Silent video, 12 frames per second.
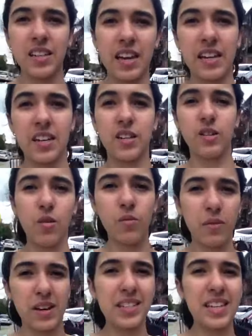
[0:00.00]
like, no,
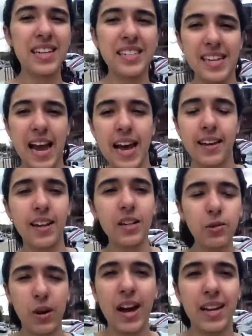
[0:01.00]
he's like a dad.
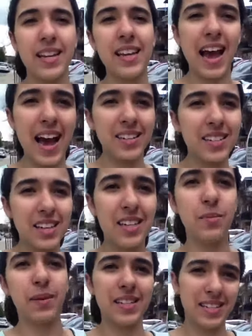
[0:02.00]
That's what he acts like
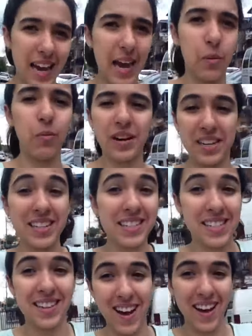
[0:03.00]
he's my dad when
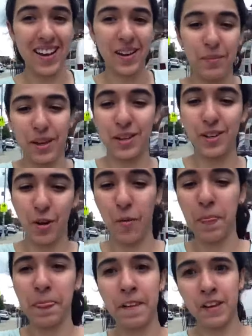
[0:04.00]
he's not. And I'm like, yo,
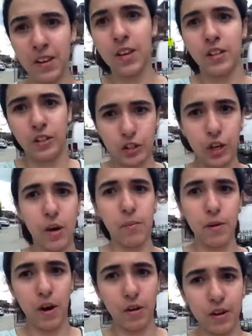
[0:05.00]
chill,
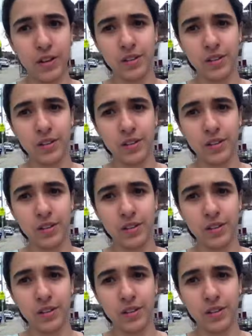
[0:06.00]
bro.